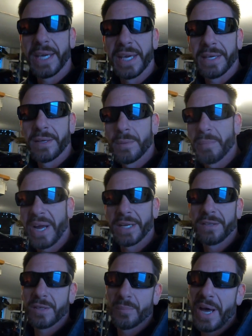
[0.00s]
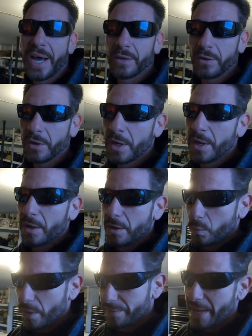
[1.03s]
kit minus the bottle,
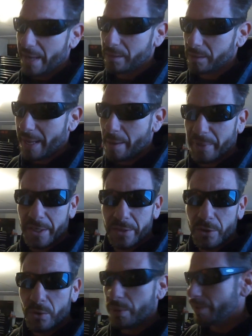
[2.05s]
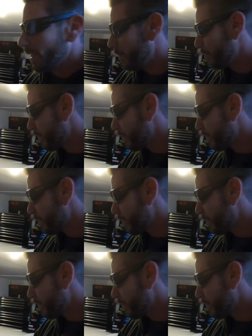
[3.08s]
what that'll allow me to do is I'm